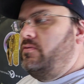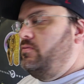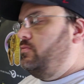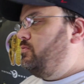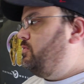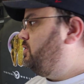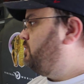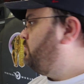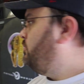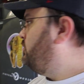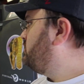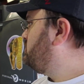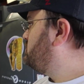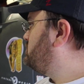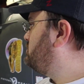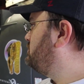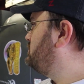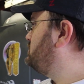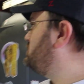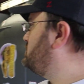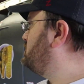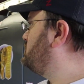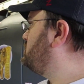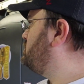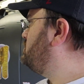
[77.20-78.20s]
with moisture
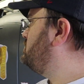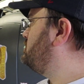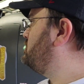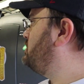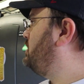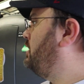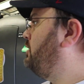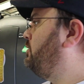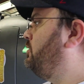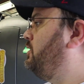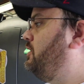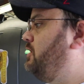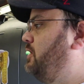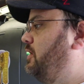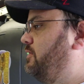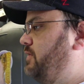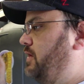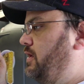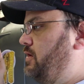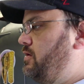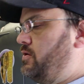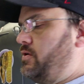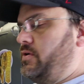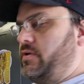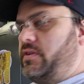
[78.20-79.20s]
resistant drywall. I've
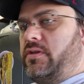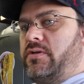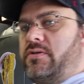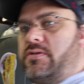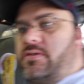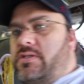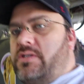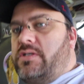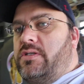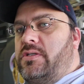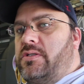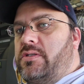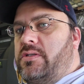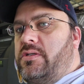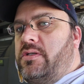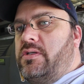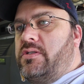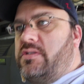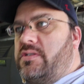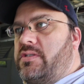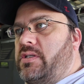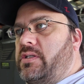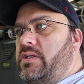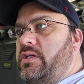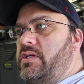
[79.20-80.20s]
got R13
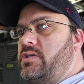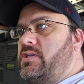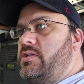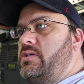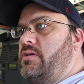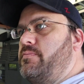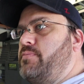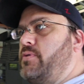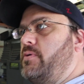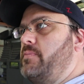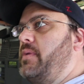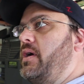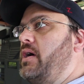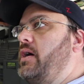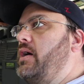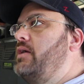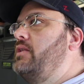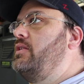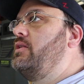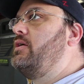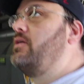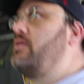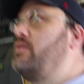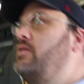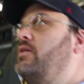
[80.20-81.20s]
insulation to put
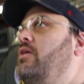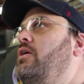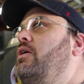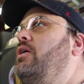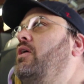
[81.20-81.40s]
behind there,